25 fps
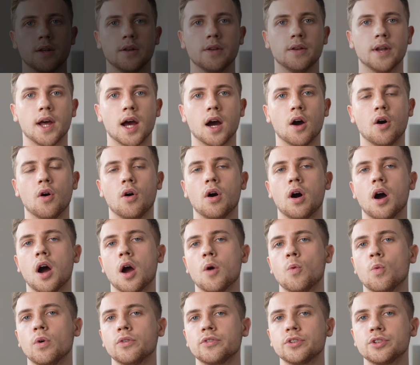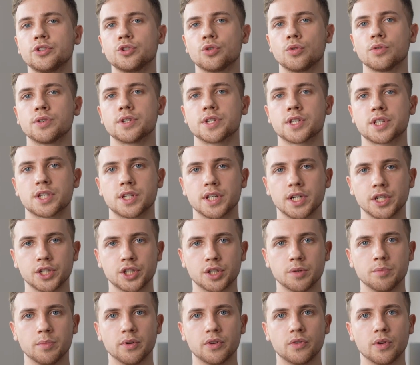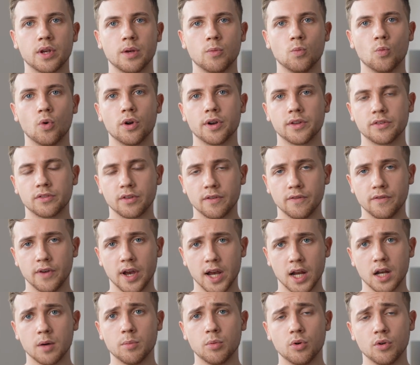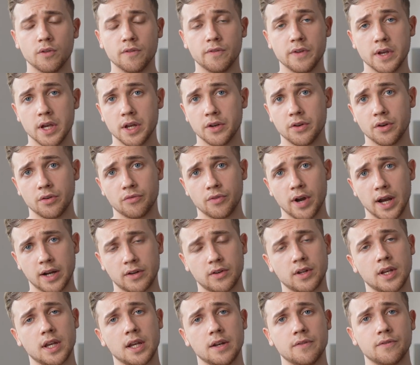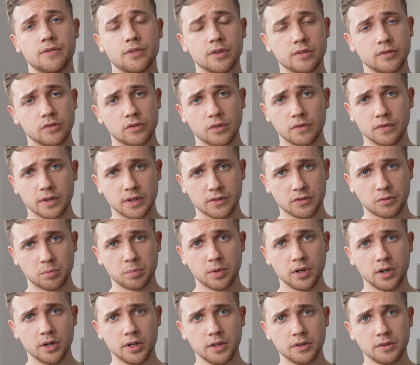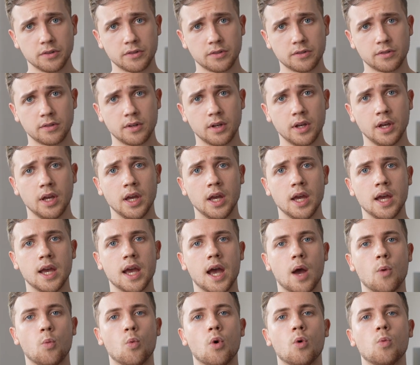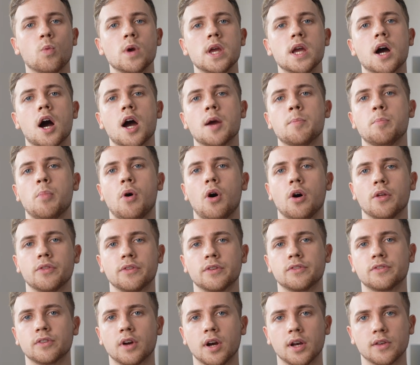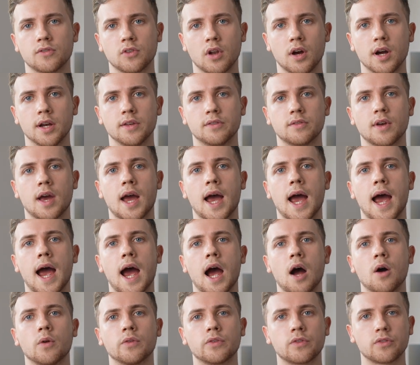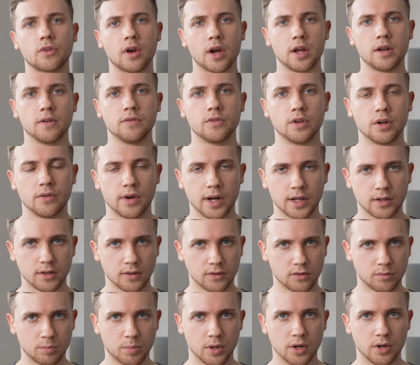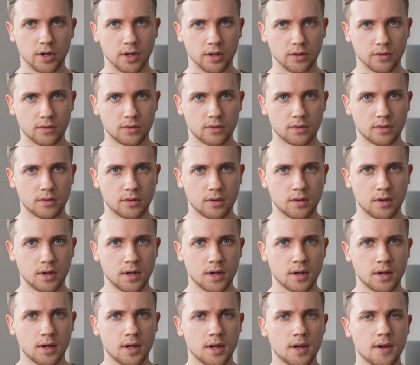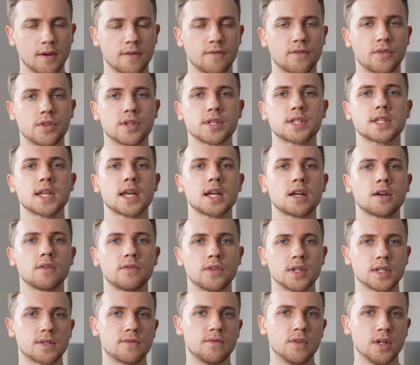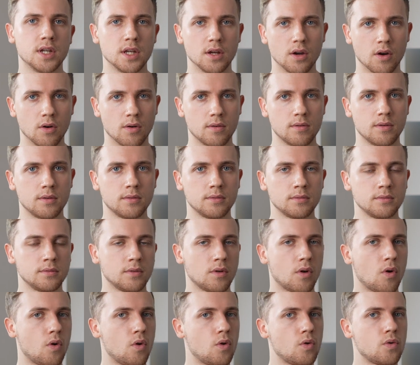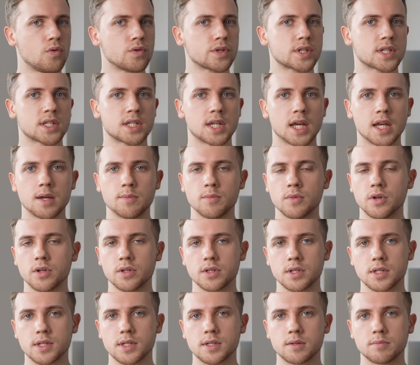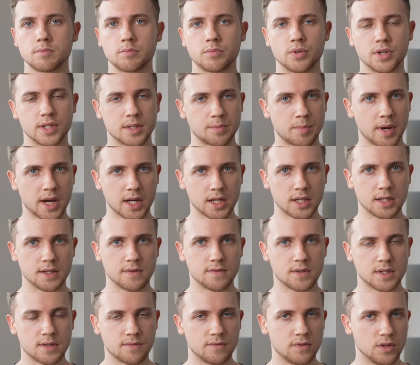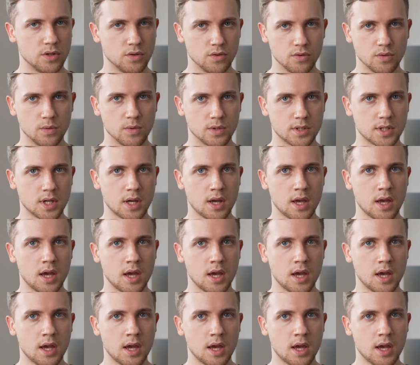Now, I want to draw a distinction between what is available via direct inference of experience and what we hypothesize lies outside of direct experience. For the sake of this video, all statements, perspectives, views,